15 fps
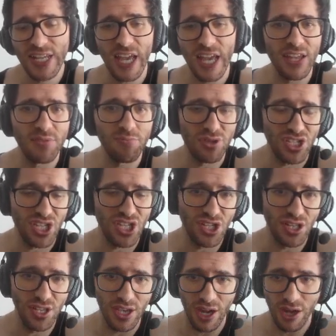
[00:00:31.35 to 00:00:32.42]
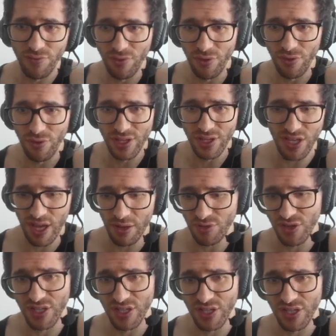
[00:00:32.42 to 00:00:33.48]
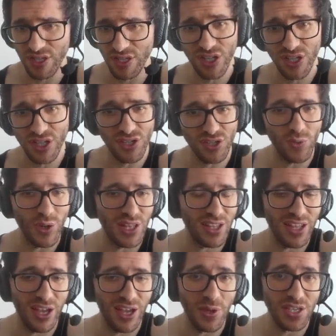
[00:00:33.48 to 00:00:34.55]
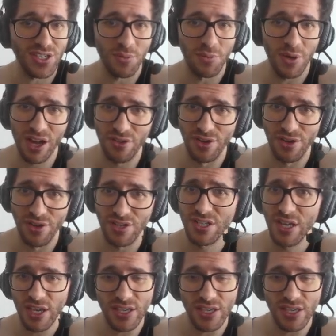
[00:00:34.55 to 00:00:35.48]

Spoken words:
and potentially avoiding some transpositions while allowing some others.